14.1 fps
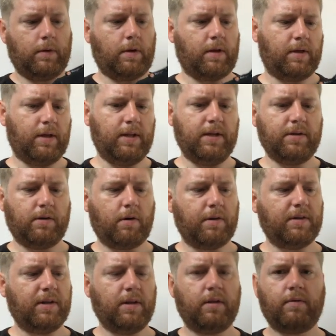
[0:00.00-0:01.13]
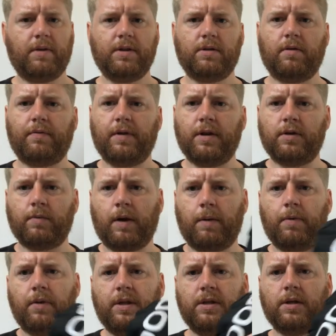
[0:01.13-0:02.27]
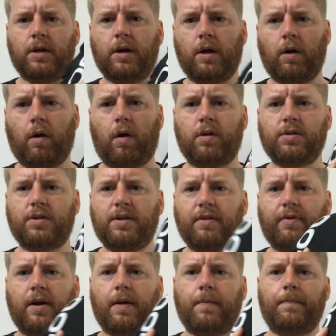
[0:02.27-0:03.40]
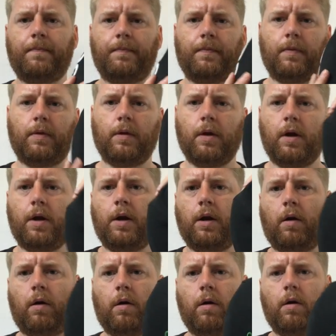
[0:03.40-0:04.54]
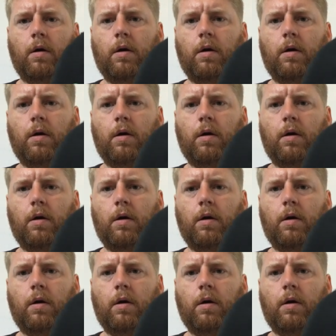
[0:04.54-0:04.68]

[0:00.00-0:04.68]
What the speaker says: I think these have got the D3 stuff in as well, but these are a lot stiffer and a lot